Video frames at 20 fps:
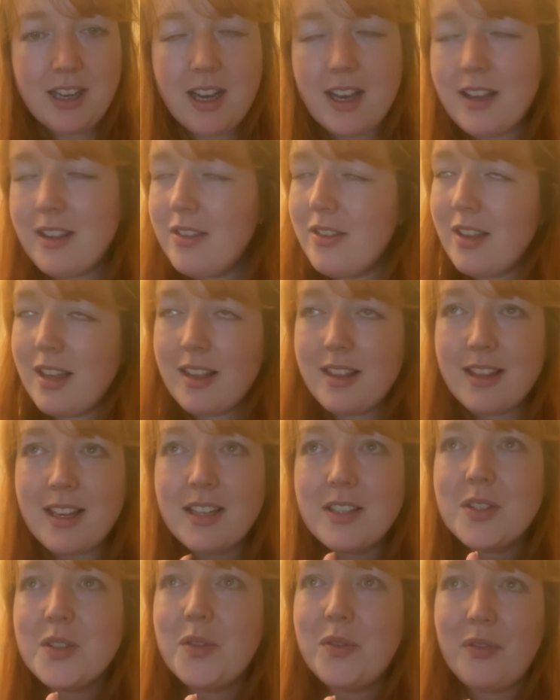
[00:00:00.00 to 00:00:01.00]
I think
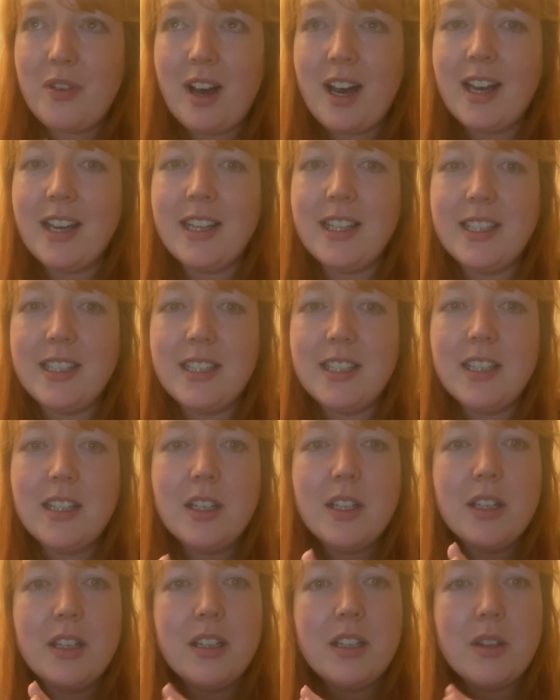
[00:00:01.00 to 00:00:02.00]
that's fine.
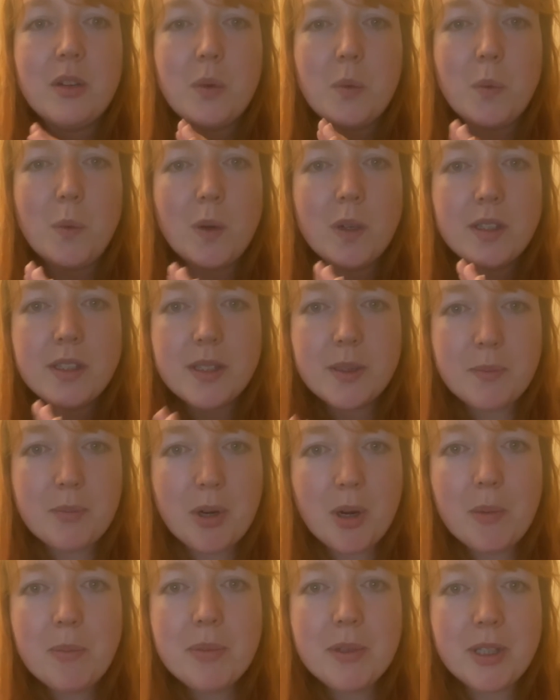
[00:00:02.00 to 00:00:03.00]
What's the
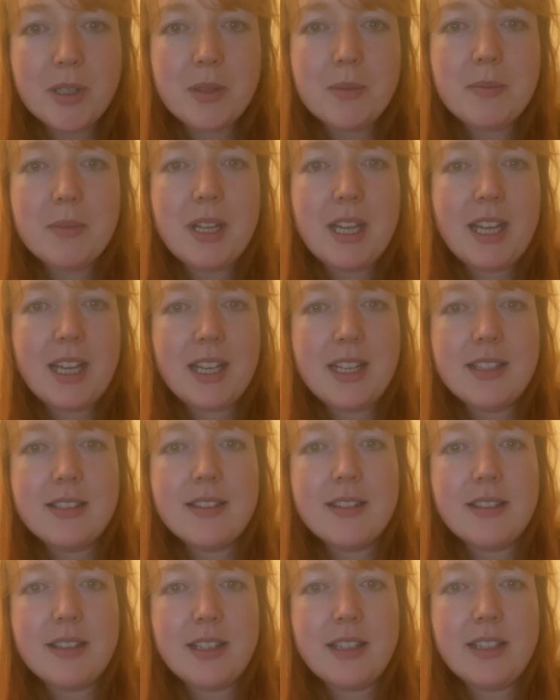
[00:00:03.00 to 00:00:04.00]
problem
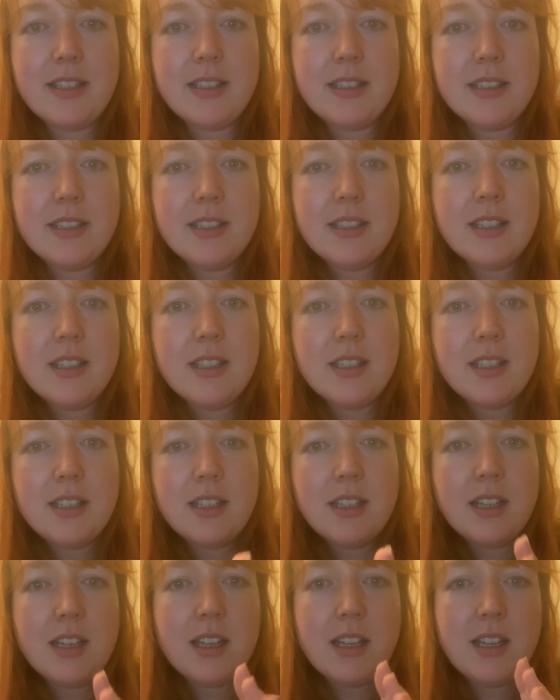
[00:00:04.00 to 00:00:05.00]
is that
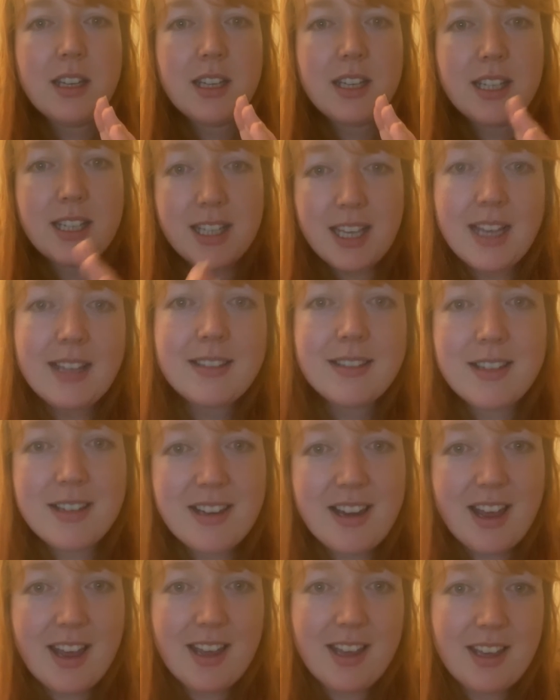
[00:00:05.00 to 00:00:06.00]

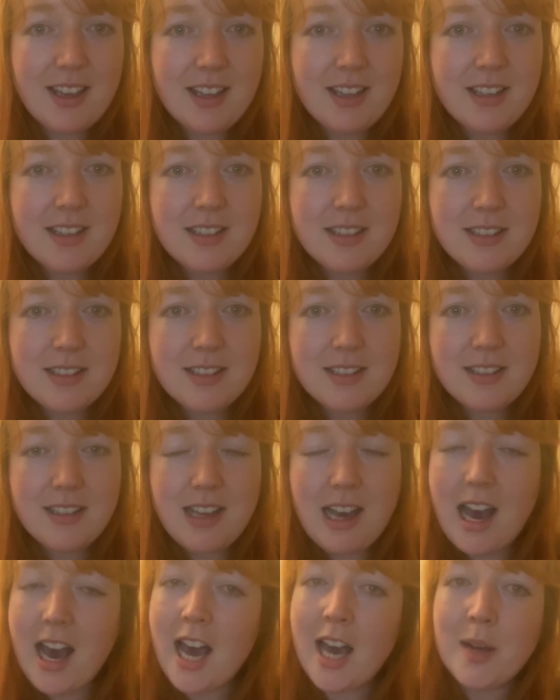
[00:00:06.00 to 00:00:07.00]
yesterday
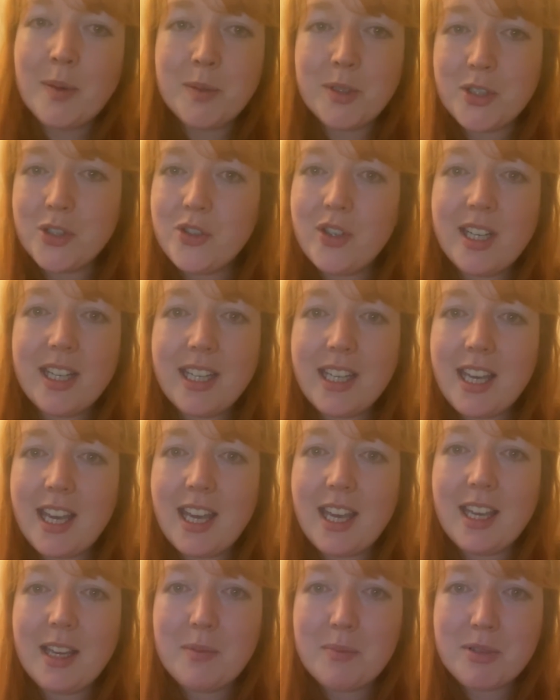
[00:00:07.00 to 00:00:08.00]
I was
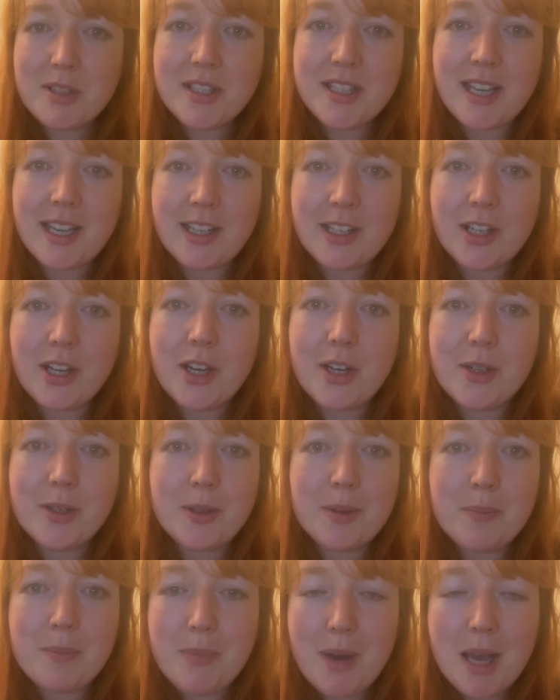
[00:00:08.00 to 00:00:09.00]
drinking
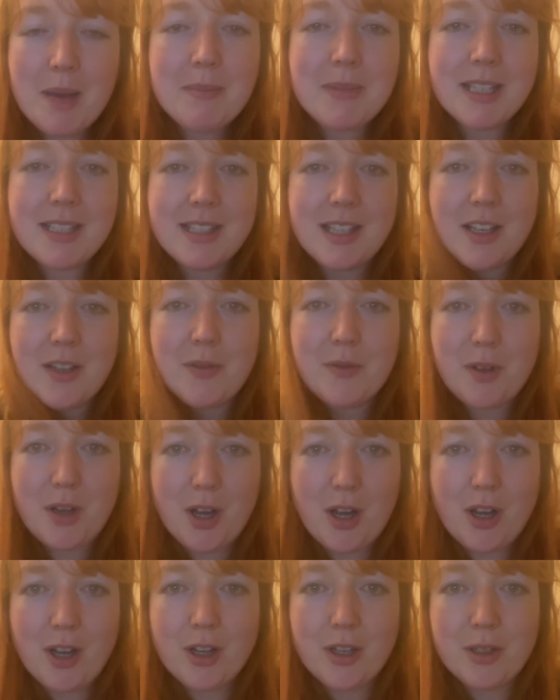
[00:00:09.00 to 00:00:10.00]
Prosecco by myself at
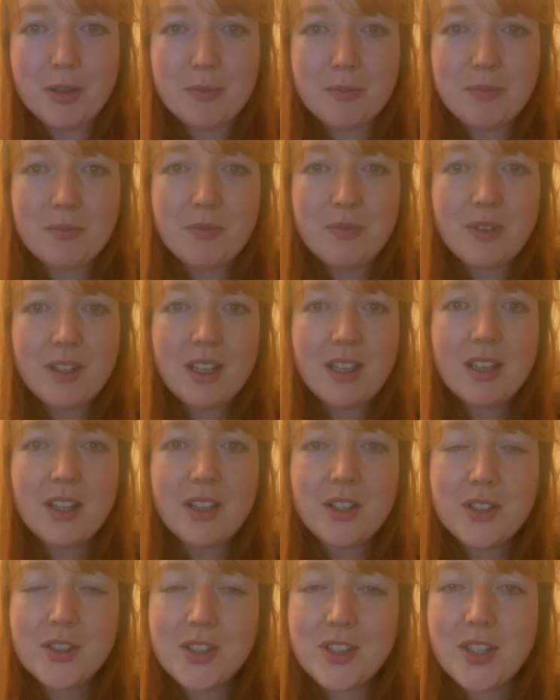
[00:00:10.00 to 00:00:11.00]
home
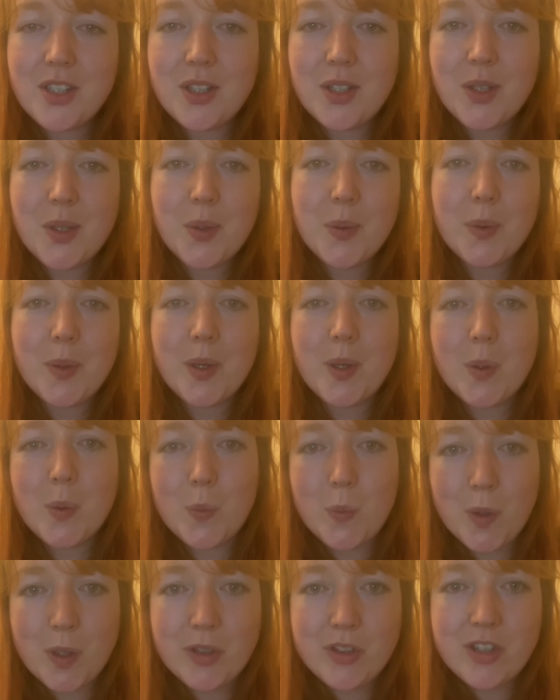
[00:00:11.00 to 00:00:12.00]
to
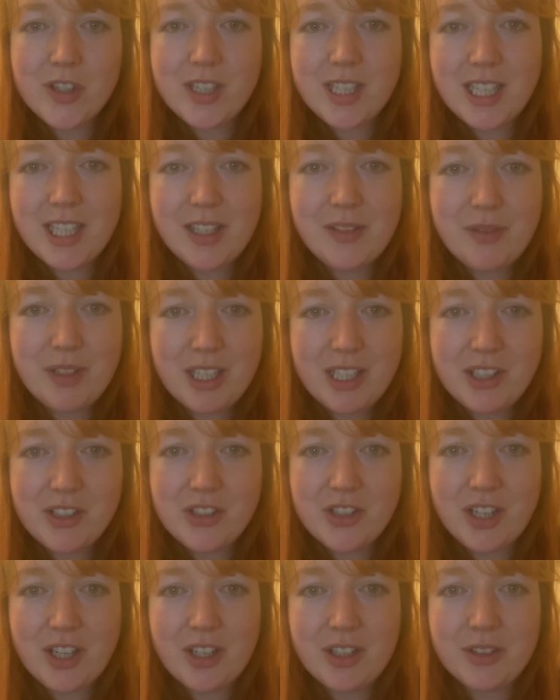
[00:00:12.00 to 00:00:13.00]
watch a TV
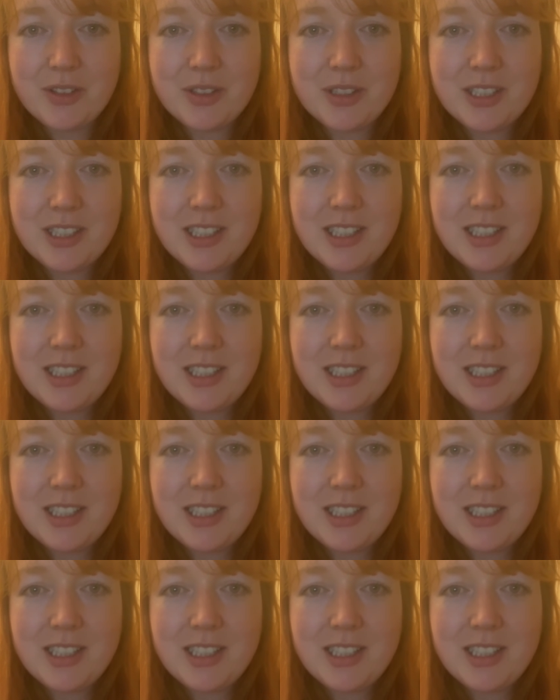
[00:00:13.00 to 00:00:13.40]
show